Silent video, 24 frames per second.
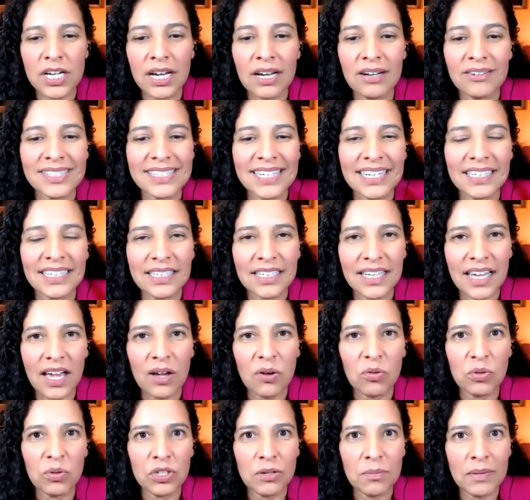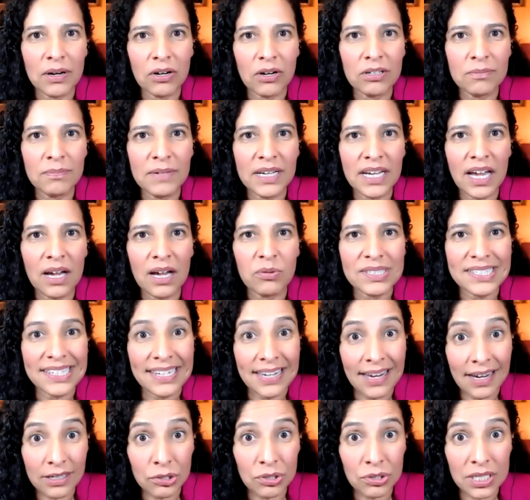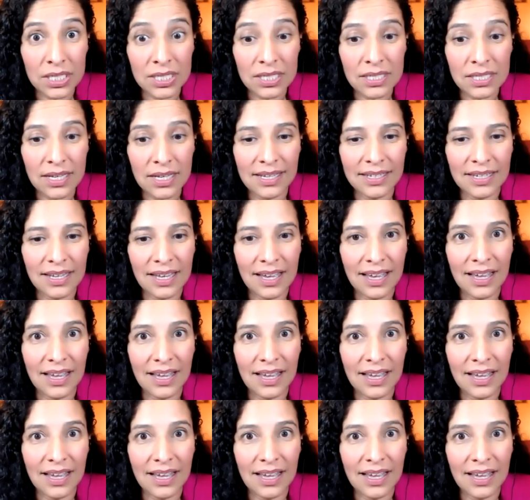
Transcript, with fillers: And I was like, yeah, when you married me, I was an actress, and